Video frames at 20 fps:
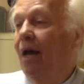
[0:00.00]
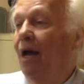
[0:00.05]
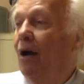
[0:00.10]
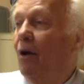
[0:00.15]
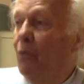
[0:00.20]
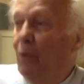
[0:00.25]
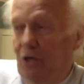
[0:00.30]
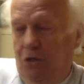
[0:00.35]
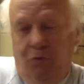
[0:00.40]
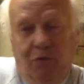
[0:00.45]

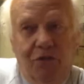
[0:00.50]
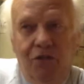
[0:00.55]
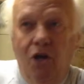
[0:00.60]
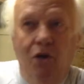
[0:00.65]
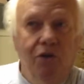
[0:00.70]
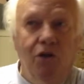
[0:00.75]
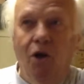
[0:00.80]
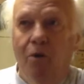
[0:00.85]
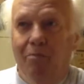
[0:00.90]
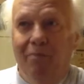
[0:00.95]
which was
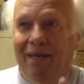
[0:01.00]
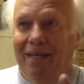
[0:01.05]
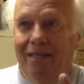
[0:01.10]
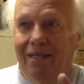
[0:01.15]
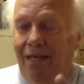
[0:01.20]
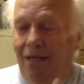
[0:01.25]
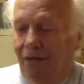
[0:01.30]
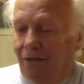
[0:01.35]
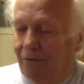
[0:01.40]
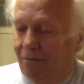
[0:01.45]
no big
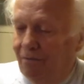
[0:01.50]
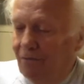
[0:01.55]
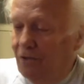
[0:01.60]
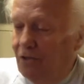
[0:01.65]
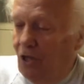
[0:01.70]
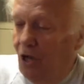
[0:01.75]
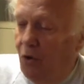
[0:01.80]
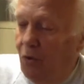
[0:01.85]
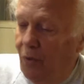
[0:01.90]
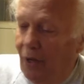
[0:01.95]
deal.
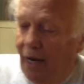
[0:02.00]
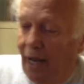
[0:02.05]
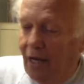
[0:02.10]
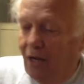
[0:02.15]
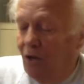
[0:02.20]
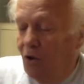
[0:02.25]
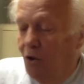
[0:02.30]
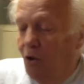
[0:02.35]
So when I